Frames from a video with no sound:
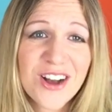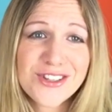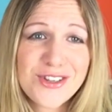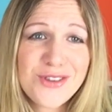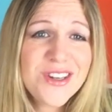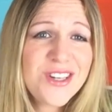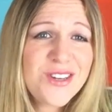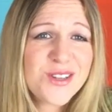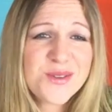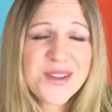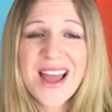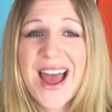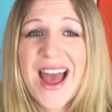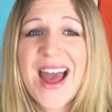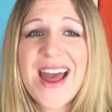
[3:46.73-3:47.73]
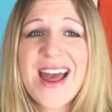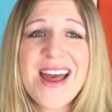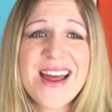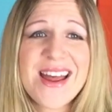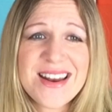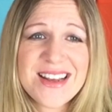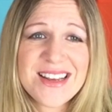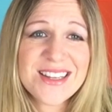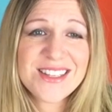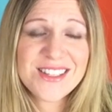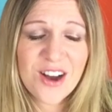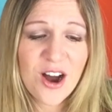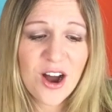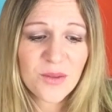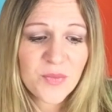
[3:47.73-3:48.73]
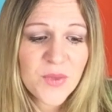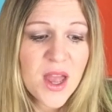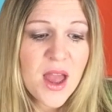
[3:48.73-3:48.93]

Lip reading: So you can do this with any song.